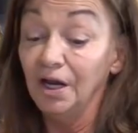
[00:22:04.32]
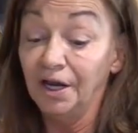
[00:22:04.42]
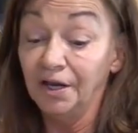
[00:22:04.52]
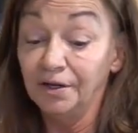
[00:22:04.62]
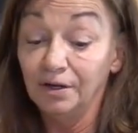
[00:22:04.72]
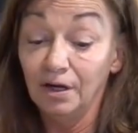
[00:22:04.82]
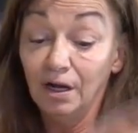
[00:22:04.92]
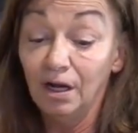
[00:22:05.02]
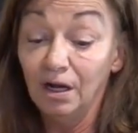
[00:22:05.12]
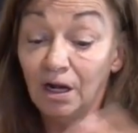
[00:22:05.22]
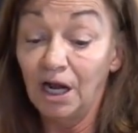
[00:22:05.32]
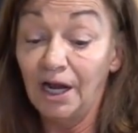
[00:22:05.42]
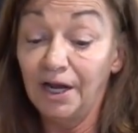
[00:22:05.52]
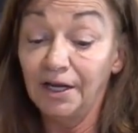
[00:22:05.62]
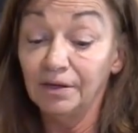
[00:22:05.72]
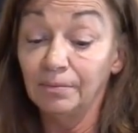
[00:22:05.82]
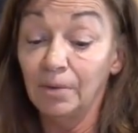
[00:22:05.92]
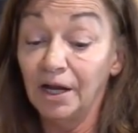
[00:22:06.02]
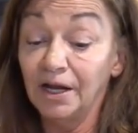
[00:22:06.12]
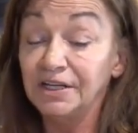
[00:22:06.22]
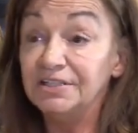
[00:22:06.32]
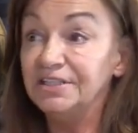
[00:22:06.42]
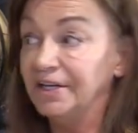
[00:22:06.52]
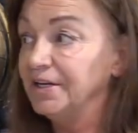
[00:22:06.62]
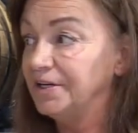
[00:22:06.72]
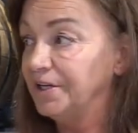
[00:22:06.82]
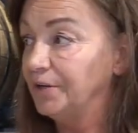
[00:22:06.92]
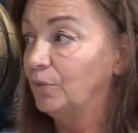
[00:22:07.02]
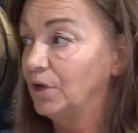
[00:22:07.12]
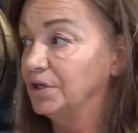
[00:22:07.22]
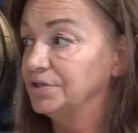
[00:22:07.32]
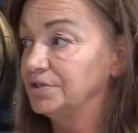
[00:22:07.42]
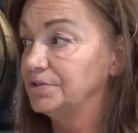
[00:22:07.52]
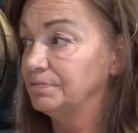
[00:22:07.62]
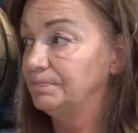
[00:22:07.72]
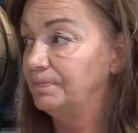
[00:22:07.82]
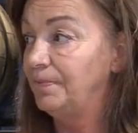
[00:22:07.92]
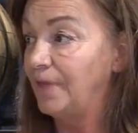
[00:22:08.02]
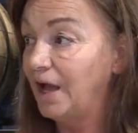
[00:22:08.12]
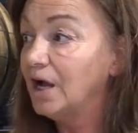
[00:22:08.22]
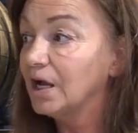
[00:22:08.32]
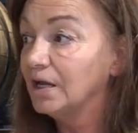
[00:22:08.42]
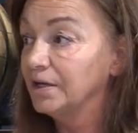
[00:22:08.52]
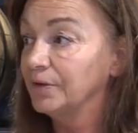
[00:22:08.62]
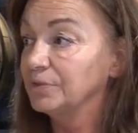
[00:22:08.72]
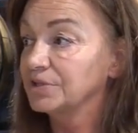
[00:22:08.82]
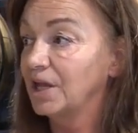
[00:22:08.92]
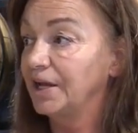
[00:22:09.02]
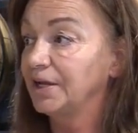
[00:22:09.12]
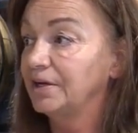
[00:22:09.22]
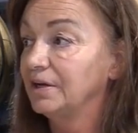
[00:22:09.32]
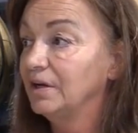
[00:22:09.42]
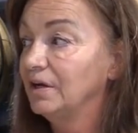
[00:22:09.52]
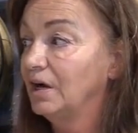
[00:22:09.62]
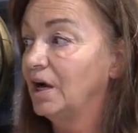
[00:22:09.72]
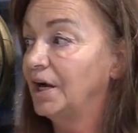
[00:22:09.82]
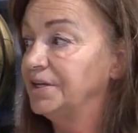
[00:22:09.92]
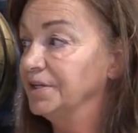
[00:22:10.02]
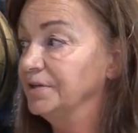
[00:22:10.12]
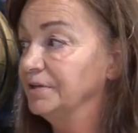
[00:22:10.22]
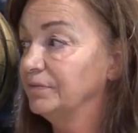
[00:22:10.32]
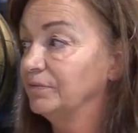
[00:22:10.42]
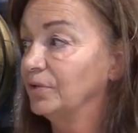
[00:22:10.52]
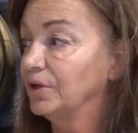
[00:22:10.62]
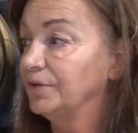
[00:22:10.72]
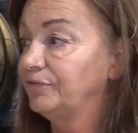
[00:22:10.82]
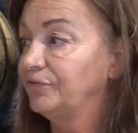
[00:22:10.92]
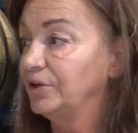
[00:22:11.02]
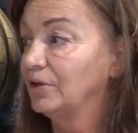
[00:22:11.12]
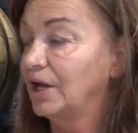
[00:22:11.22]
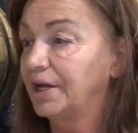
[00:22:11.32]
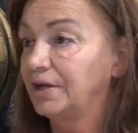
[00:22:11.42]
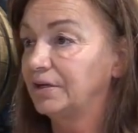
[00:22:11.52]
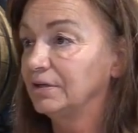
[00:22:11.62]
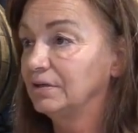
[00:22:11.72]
And my identity was that. It was like, I didn't really feel like